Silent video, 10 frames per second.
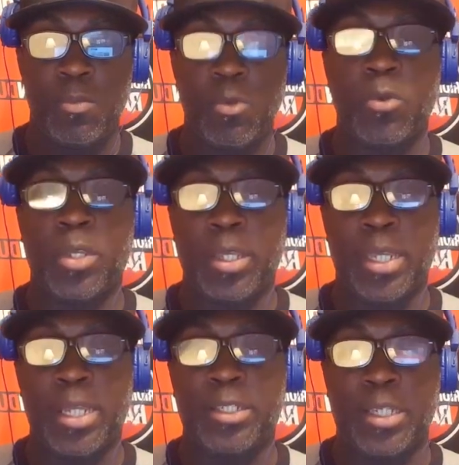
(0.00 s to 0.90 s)
Okay,
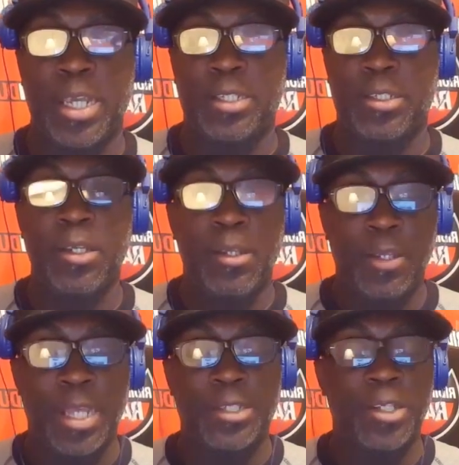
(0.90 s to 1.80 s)
gotcha, gotcha.
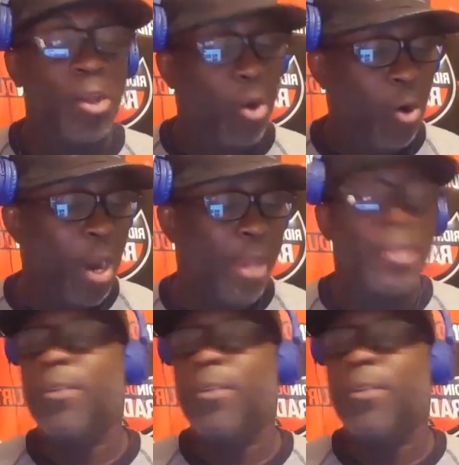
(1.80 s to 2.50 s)
Gotcha. All right.